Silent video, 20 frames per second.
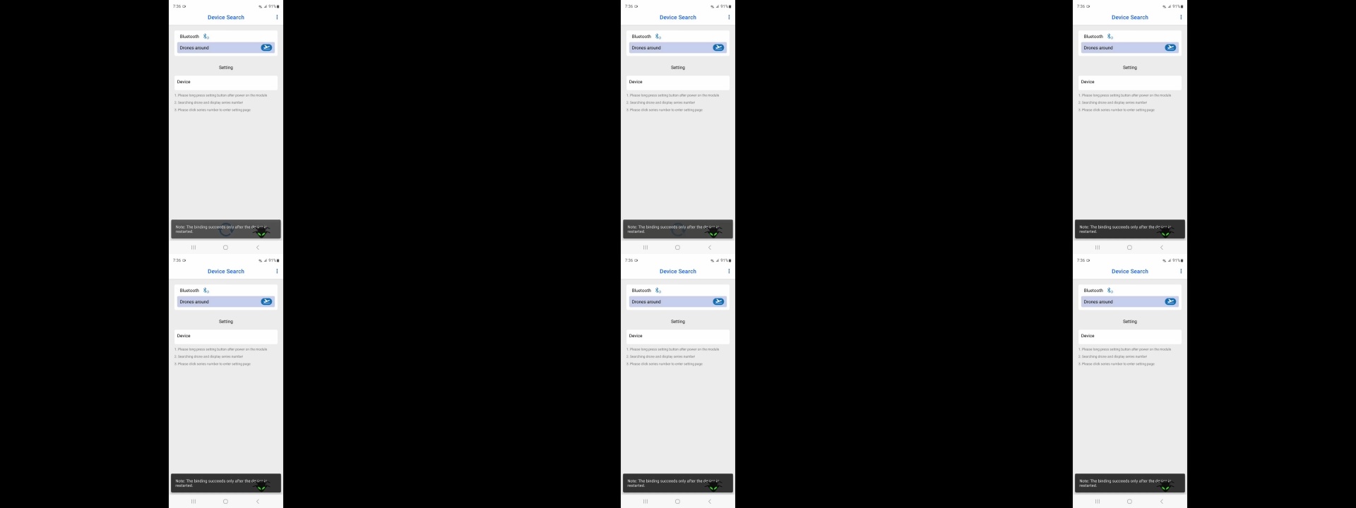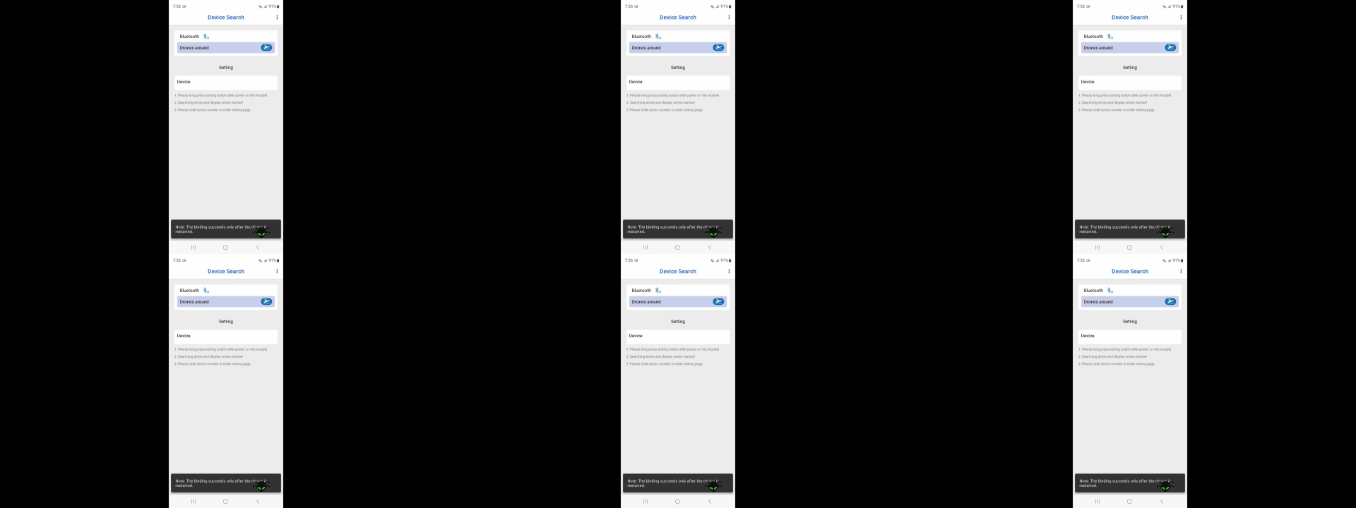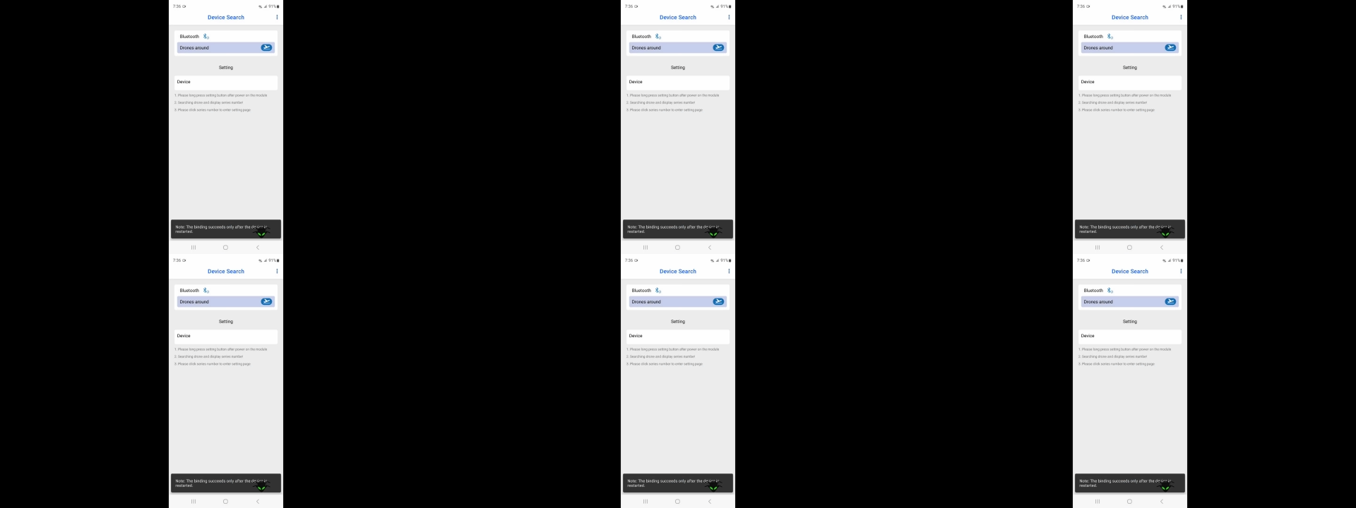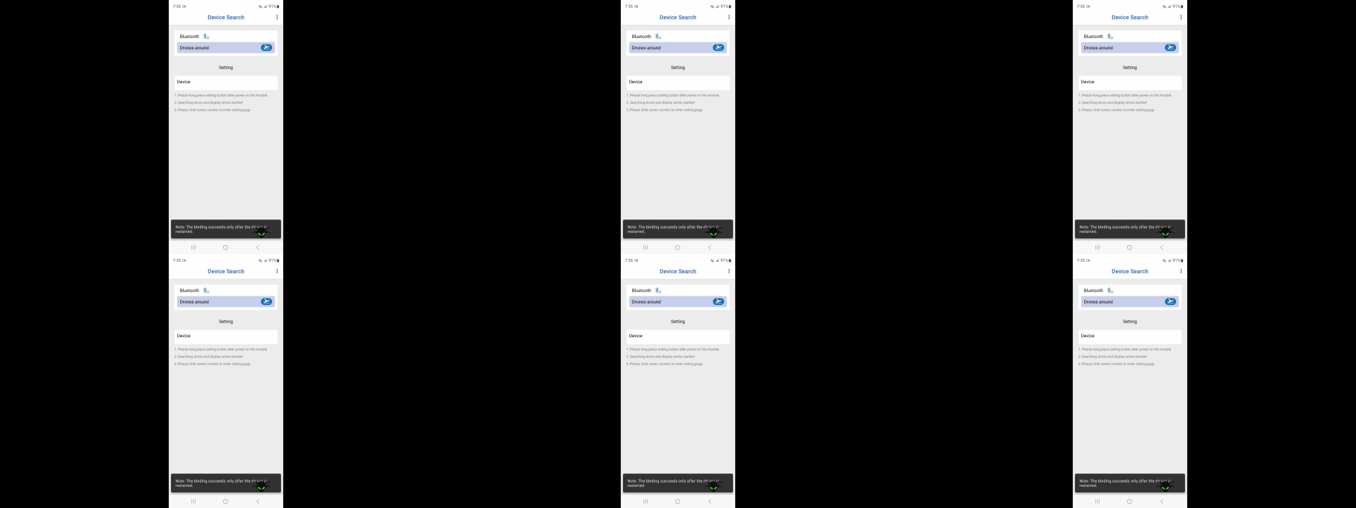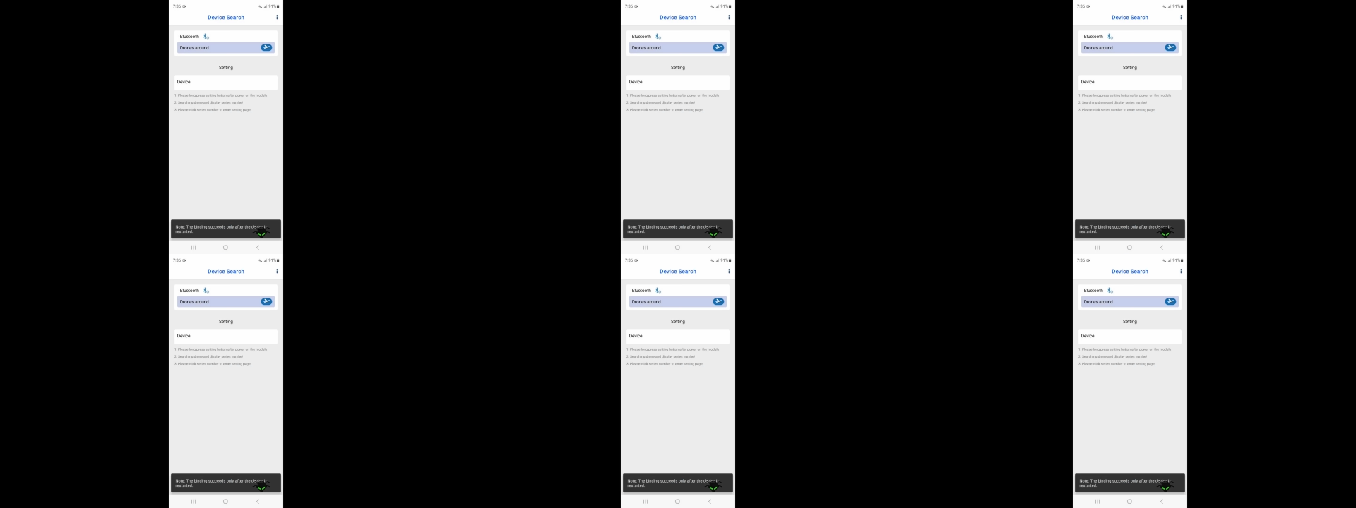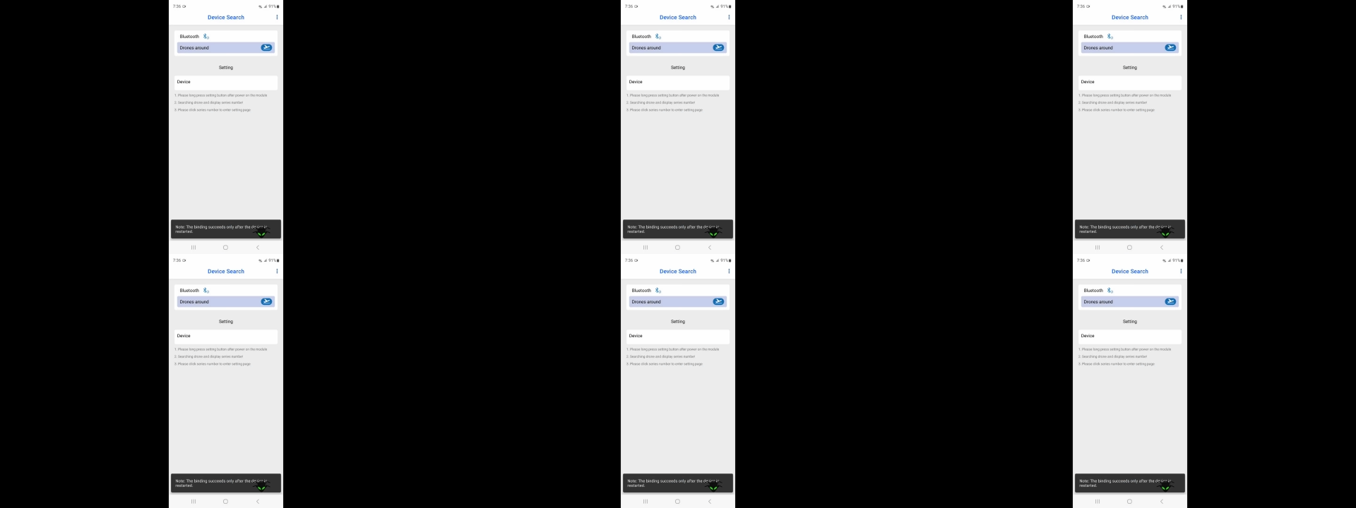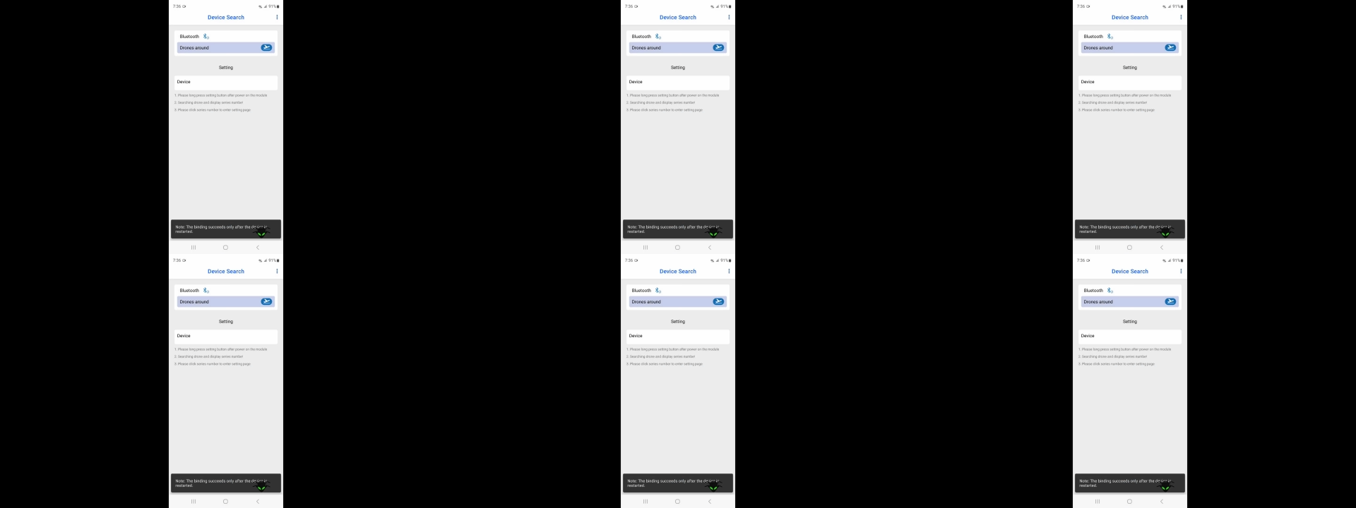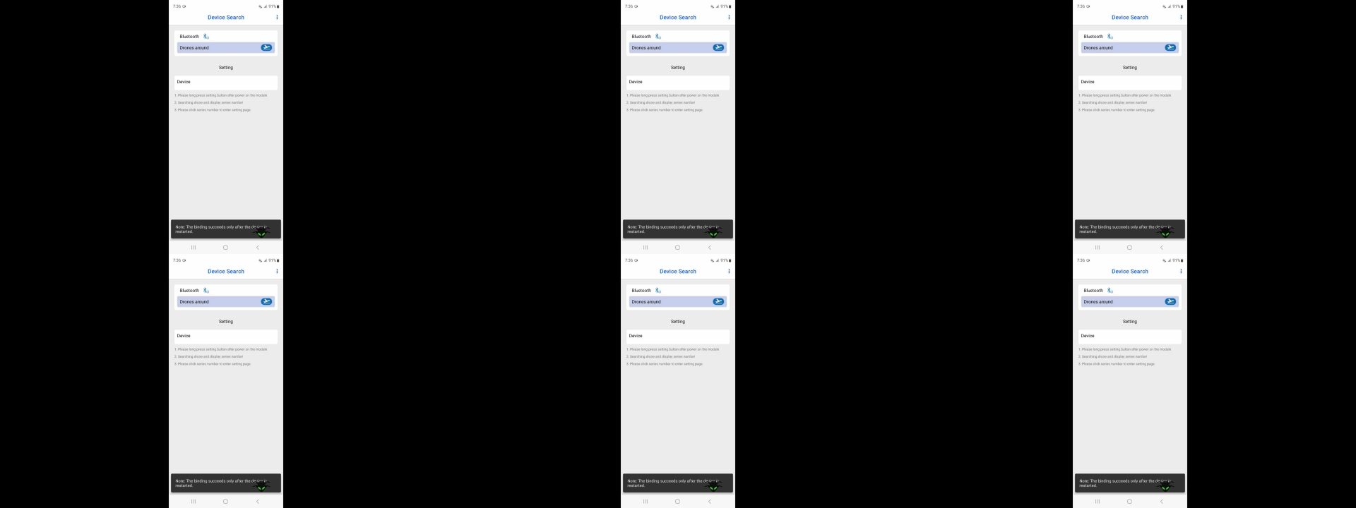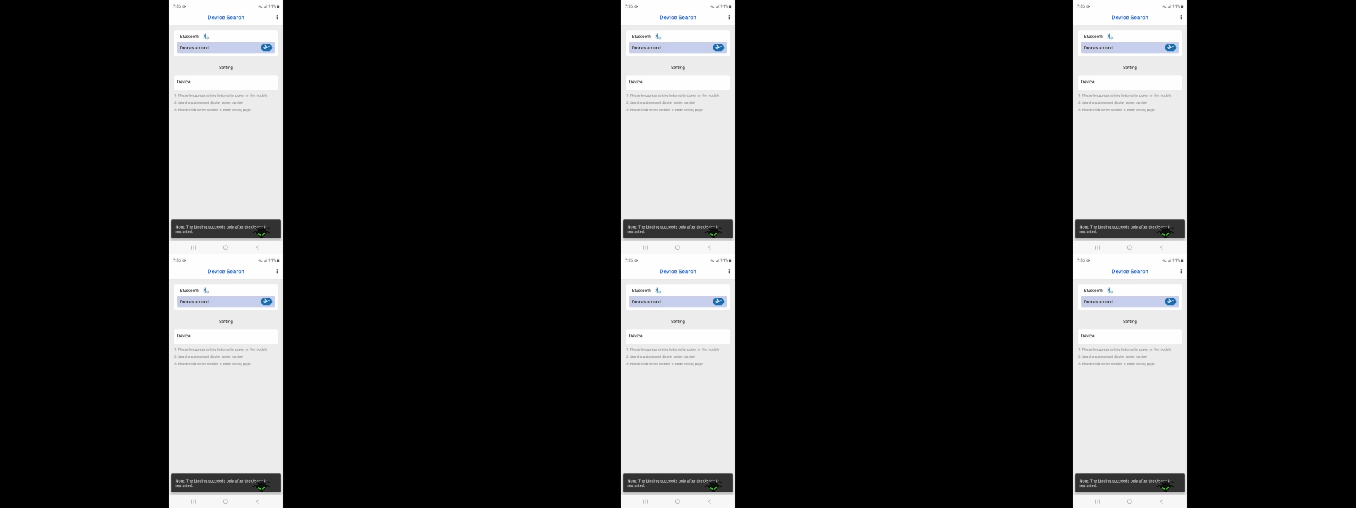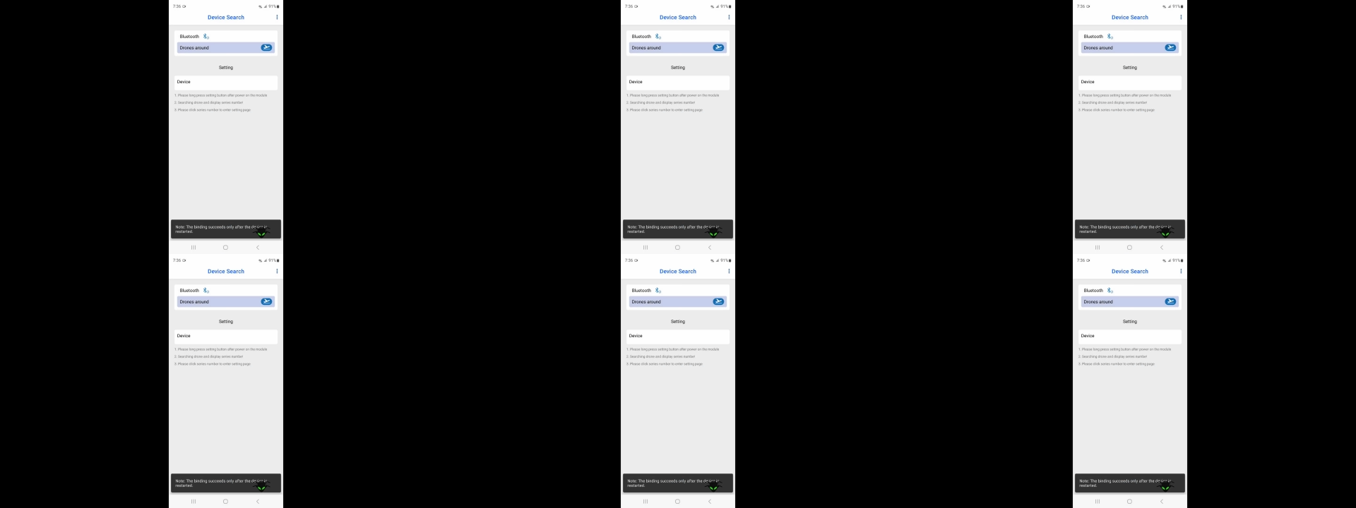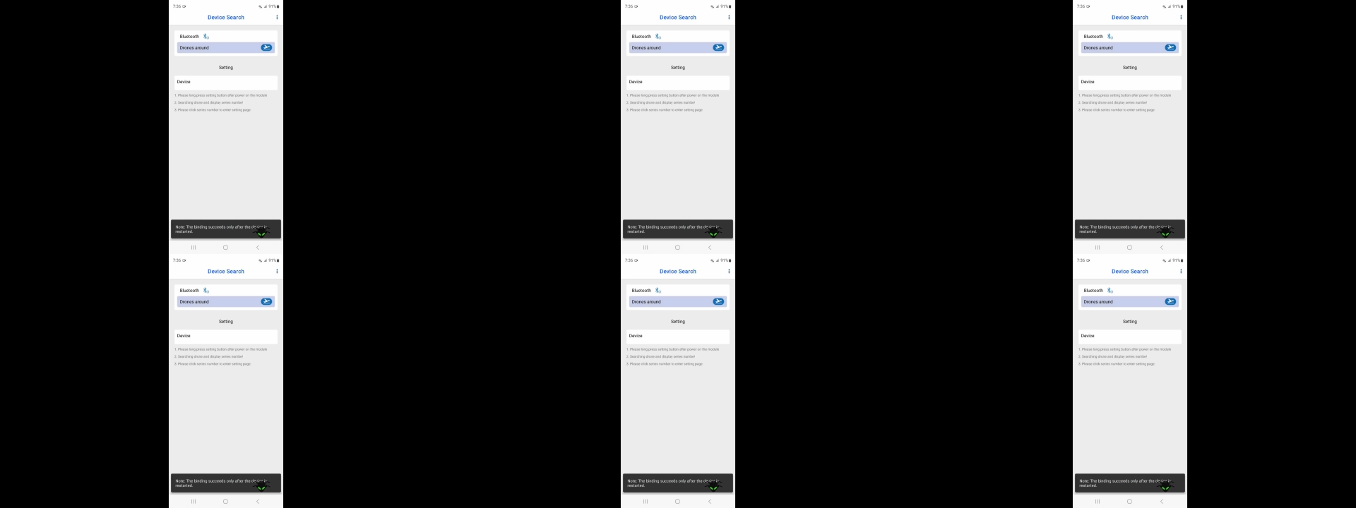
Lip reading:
Nobody's mouth can be seen.